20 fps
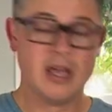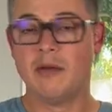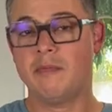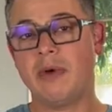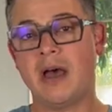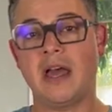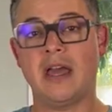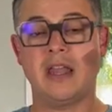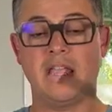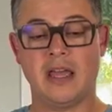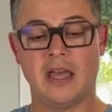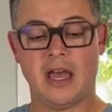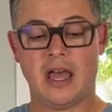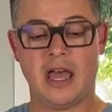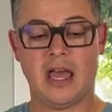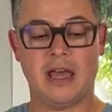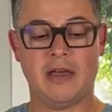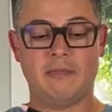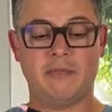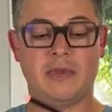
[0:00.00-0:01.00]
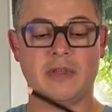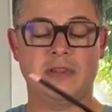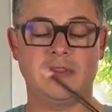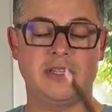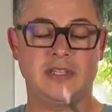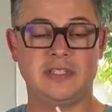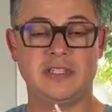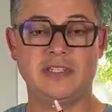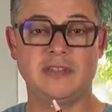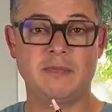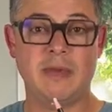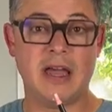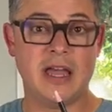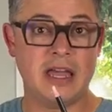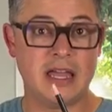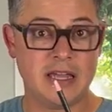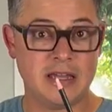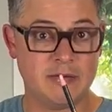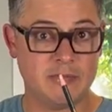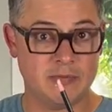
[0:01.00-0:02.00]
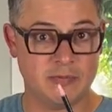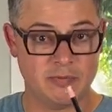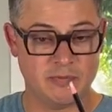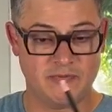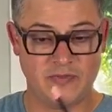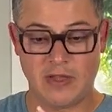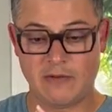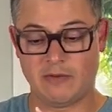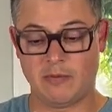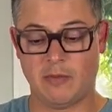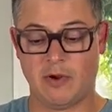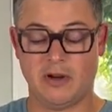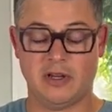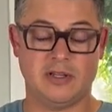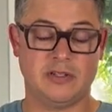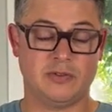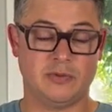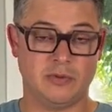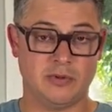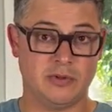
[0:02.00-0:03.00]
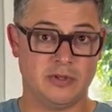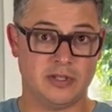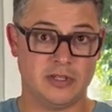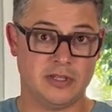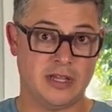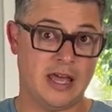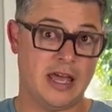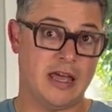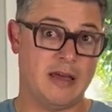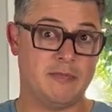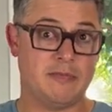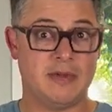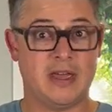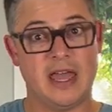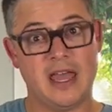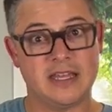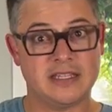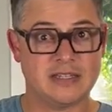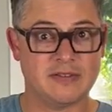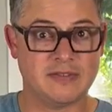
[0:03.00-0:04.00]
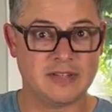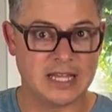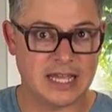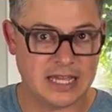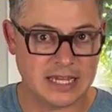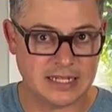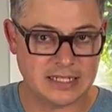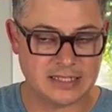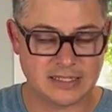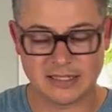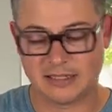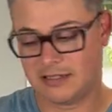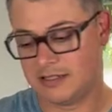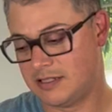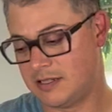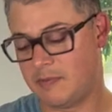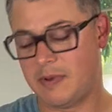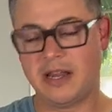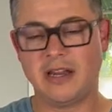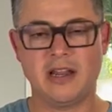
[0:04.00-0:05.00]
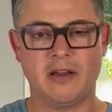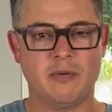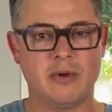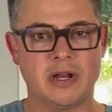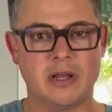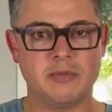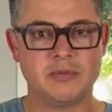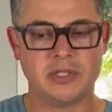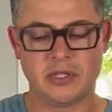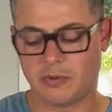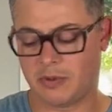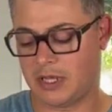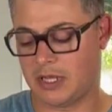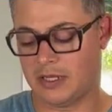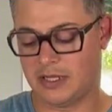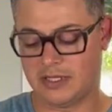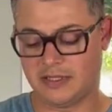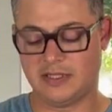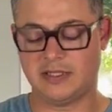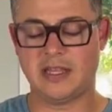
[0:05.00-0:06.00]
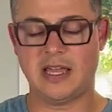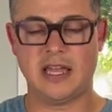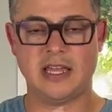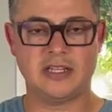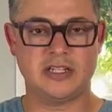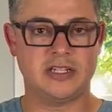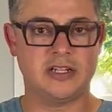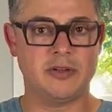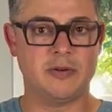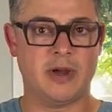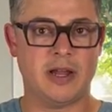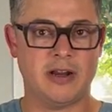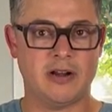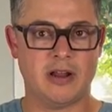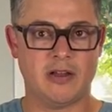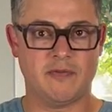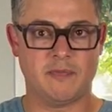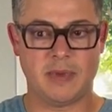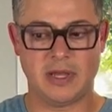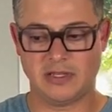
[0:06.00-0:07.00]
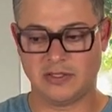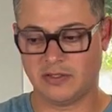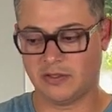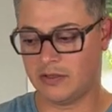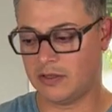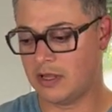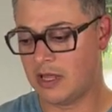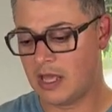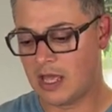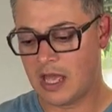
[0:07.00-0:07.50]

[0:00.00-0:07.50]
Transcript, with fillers: But um, this is my favorite marking tool um, as of late, depending on what I'm doing. This is the HQ Iron Off Pencil.